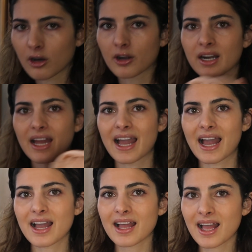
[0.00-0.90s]
are
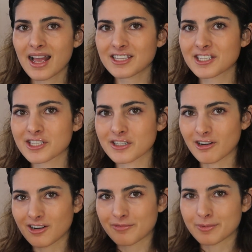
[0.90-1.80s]
a
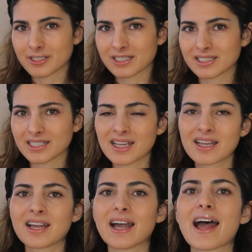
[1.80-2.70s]
scarf person,
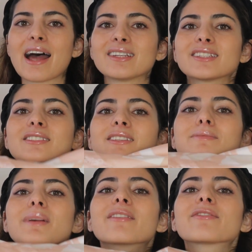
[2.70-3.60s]
and this is
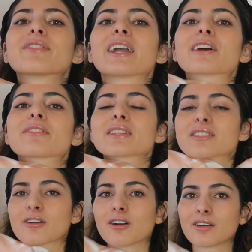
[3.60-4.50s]
my favorite
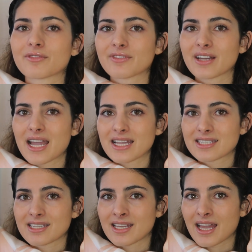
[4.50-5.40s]
scarf.
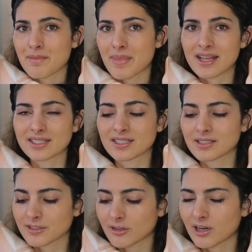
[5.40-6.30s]
It's an hermes
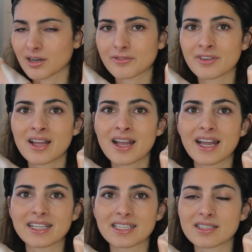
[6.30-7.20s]
scarf.
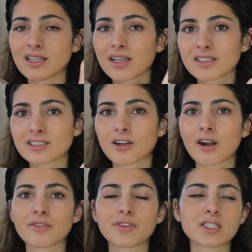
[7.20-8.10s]
It's a silk
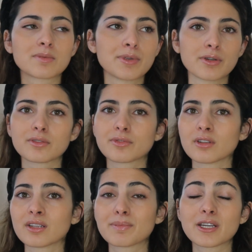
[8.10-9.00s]
scarf. It's
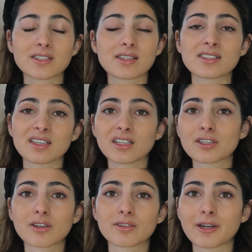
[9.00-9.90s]
beautiful because it's silk.
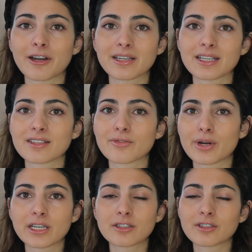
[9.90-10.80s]
You can wear it in
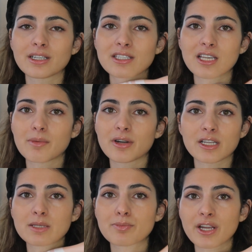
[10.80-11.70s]
winter and summer
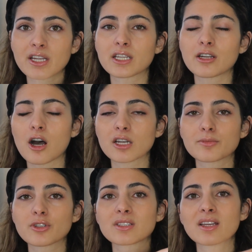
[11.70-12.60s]
and spring, in autumn,
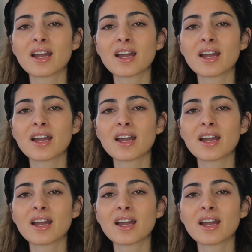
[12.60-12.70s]
just